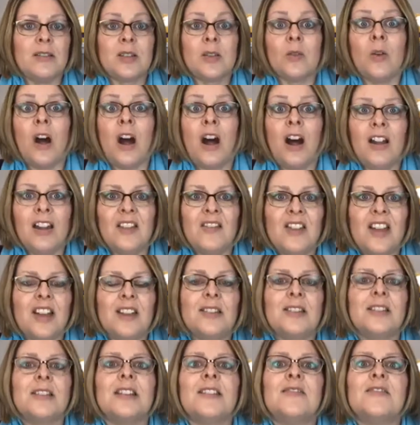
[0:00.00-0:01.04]
So all of that
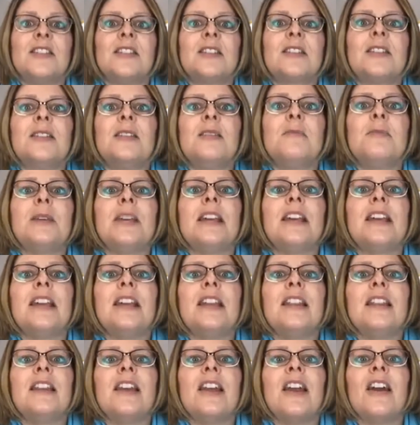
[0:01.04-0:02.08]
stuff is gonna be
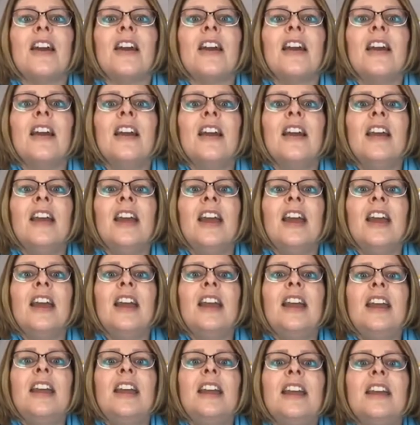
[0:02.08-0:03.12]
in there.
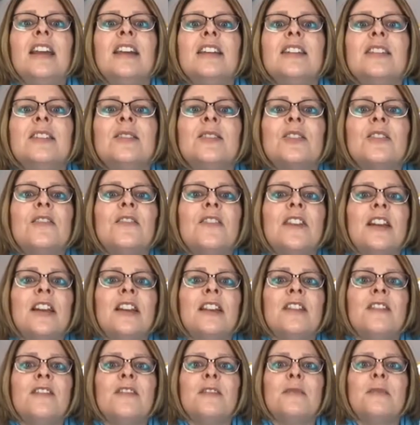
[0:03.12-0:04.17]
Hey,
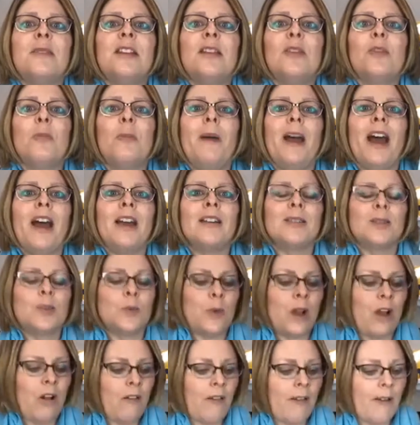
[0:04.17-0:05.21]
Sofiana from Eagle Pass,
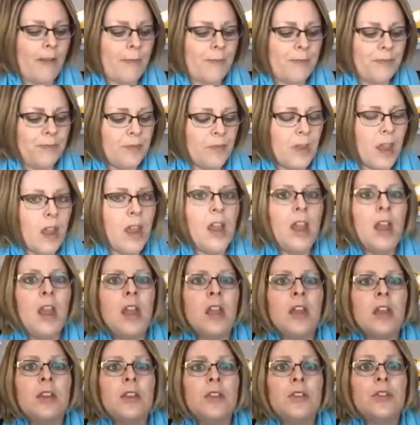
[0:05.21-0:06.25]
welcome.
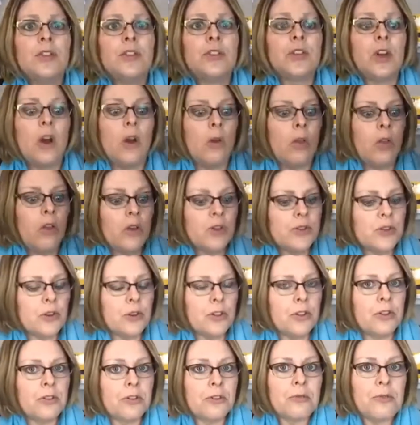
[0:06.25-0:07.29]
So those are
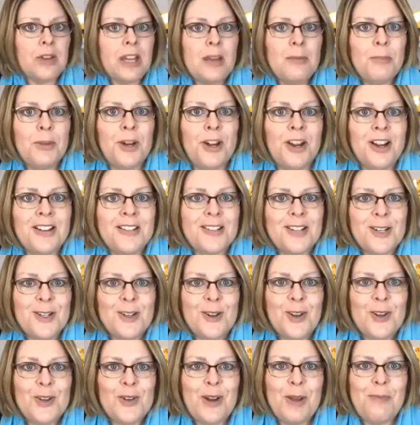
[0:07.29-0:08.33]
three books. I
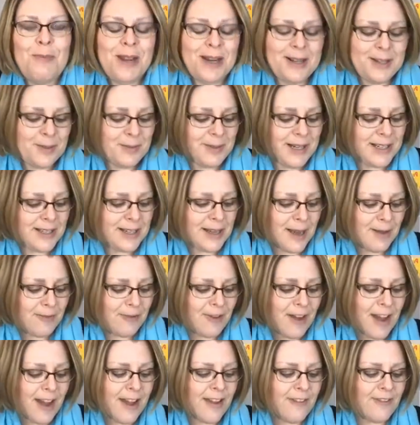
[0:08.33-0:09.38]
told you I picked my top
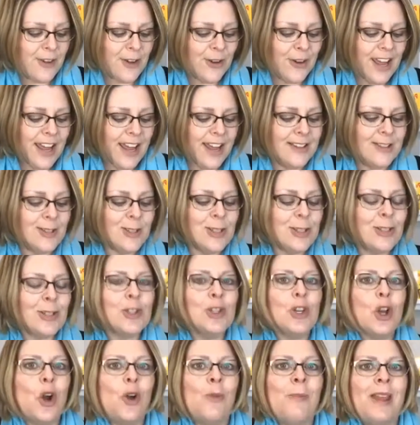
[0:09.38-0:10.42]
five. Okay,
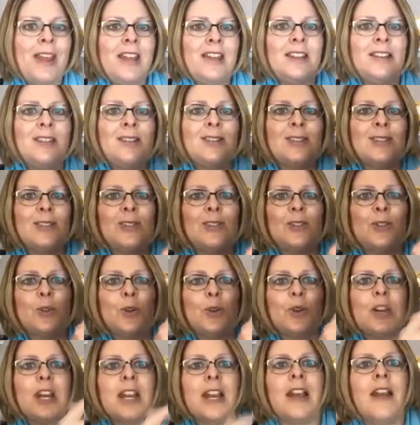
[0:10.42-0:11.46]
Snowman's
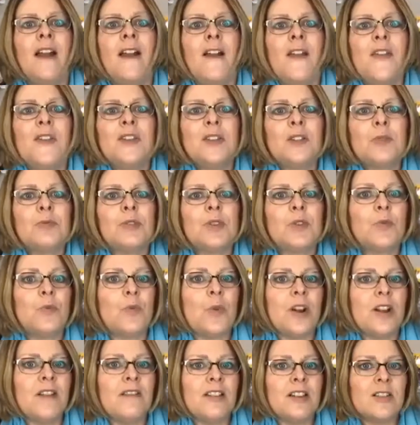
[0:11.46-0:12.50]
Story. This was
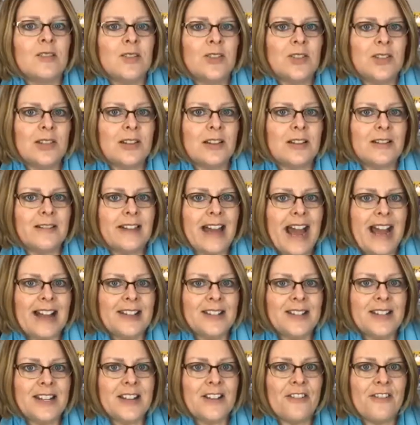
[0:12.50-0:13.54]
one of those
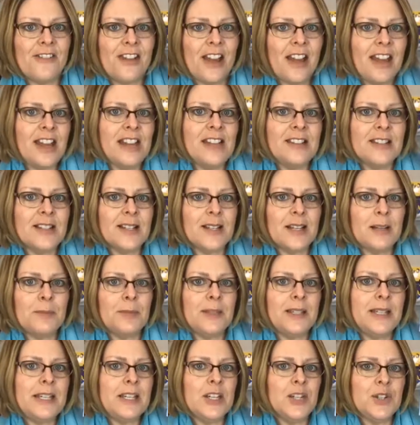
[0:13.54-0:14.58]
Scholastic finds a
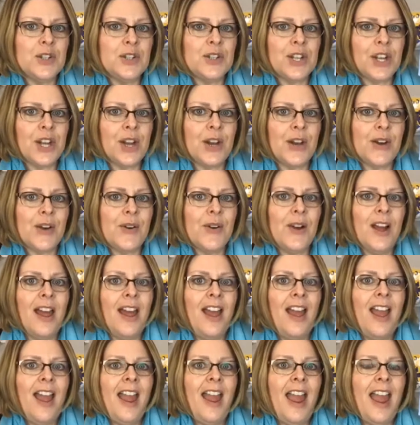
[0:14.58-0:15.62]
couple of years ago,
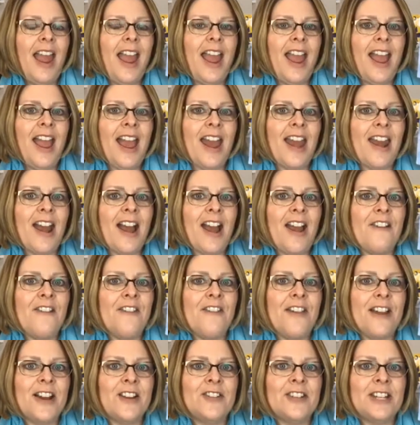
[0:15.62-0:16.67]
and I
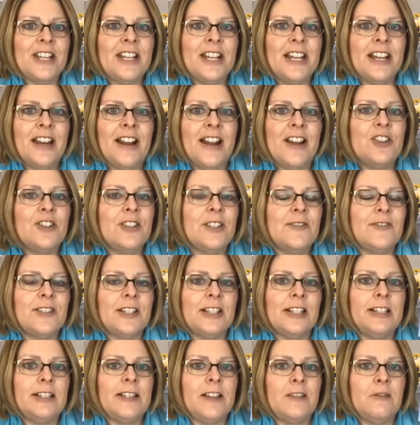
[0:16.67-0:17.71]
found it and I just
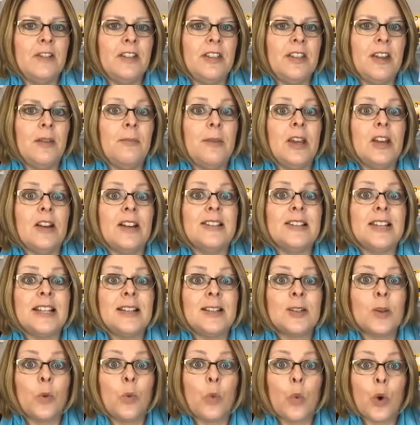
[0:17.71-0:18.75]
fell in love with it because
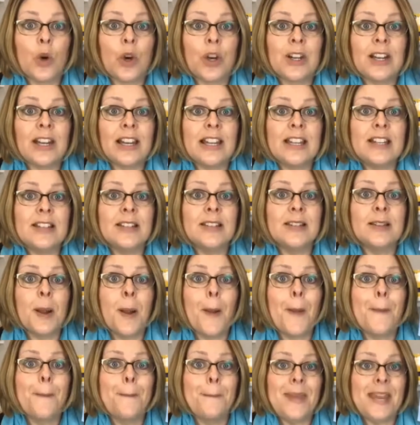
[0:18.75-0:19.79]
it's a wordless
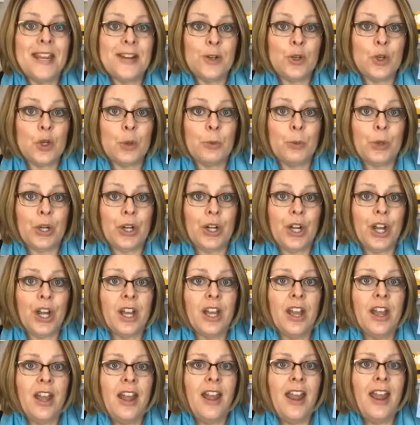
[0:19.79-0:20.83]
picture book.
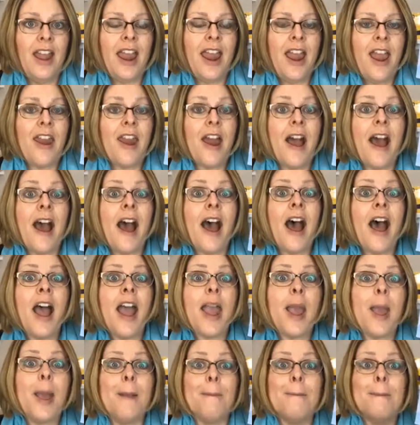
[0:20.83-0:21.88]
And
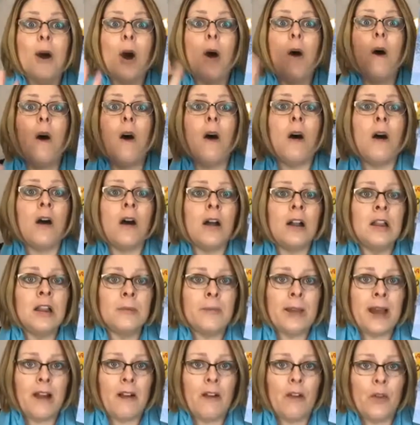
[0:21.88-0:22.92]
I am all
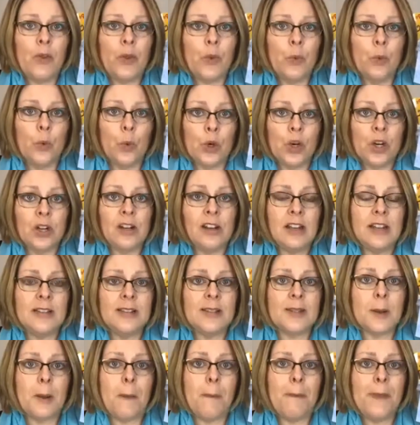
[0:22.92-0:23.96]
about the
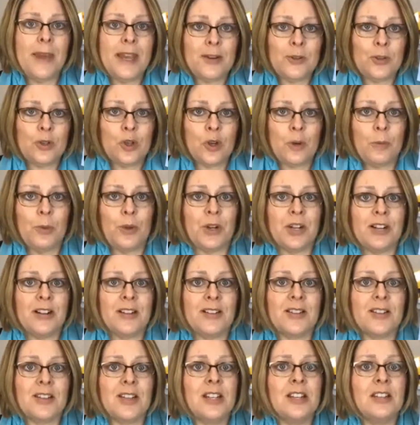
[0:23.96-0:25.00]
wordless picture
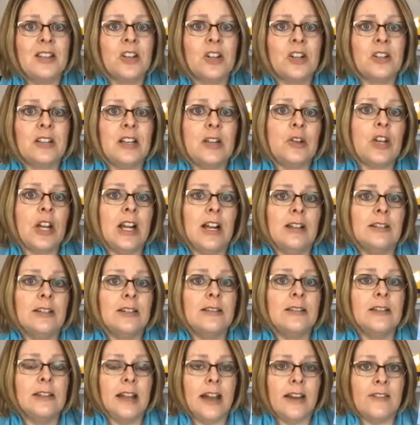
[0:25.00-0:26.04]
books at the early
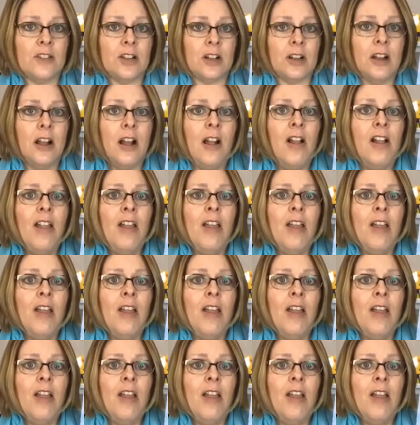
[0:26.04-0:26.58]
childhood level.